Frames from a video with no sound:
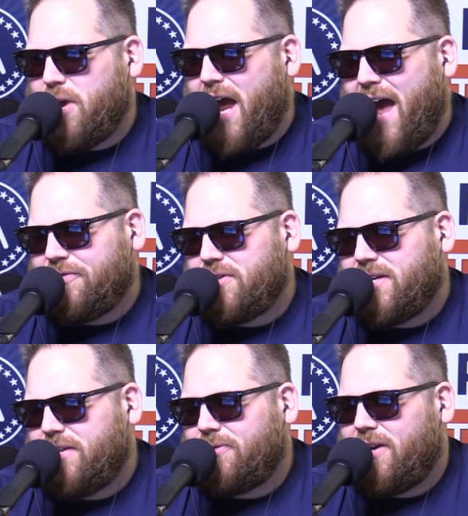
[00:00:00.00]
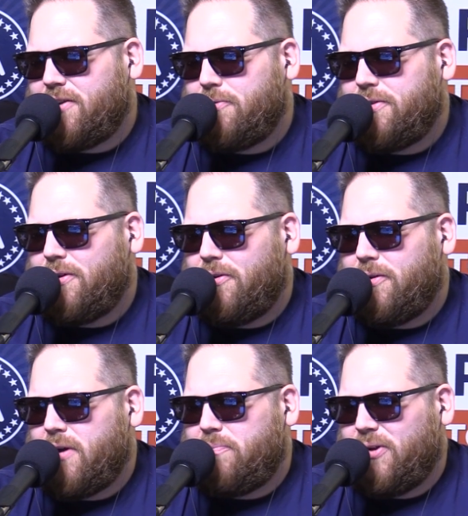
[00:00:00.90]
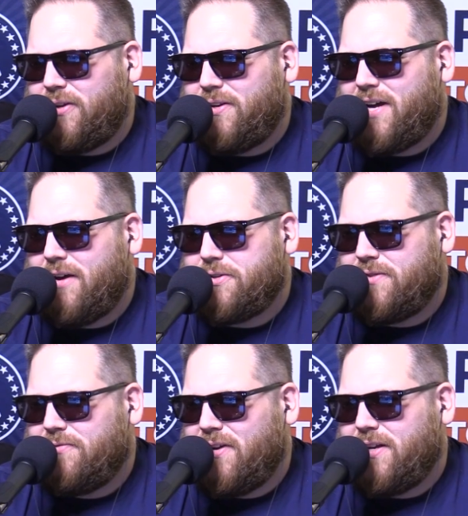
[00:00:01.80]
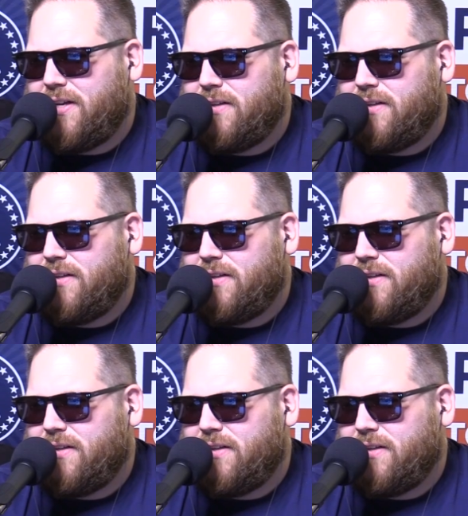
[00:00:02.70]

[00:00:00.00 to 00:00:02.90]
After he threatened to withhold $1 billion in funding.